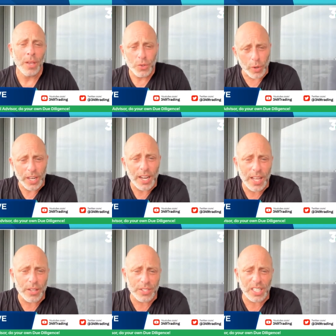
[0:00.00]

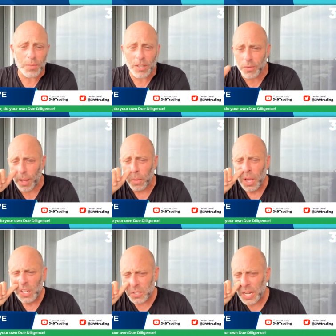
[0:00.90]
$29 6 months from now.
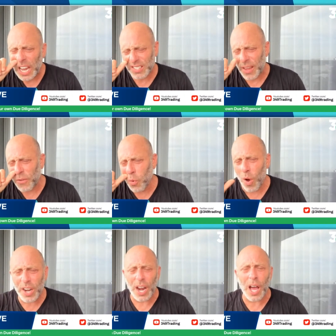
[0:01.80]
So yes, if you
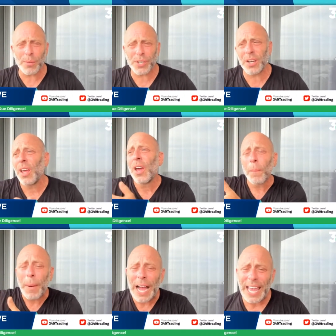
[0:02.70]
want an option,
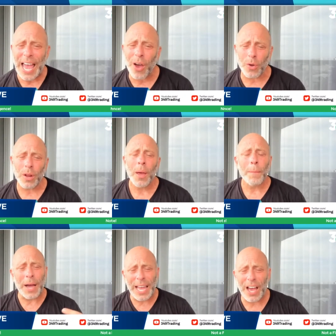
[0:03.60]
buy out
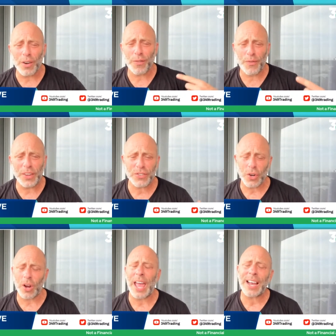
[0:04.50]

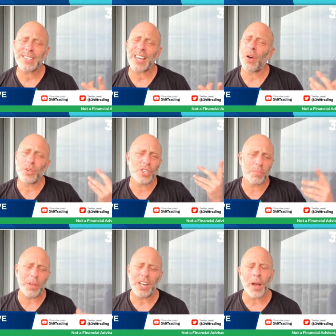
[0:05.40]
Fisker XL, which is
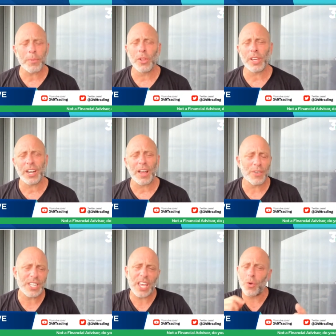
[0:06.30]
beat up. You look at it every
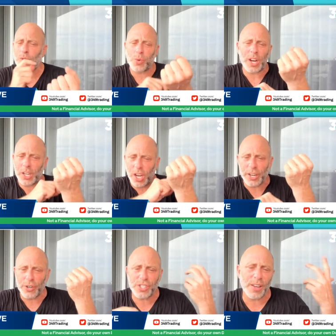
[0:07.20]
day. You just want to cut
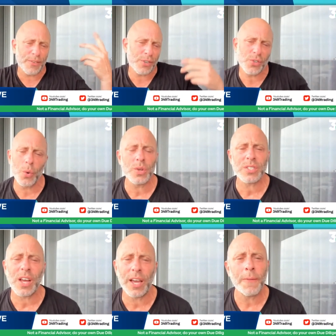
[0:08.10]
yourself for
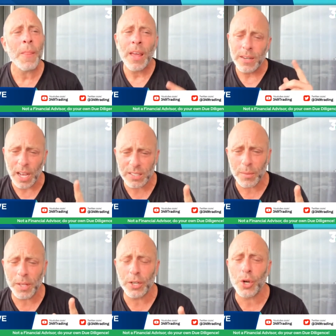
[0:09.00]
suicide. Not
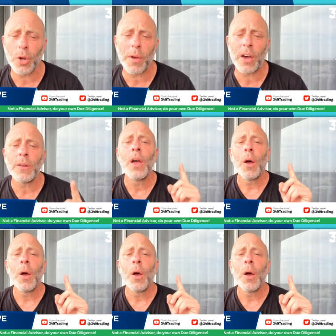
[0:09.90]
something to joke about.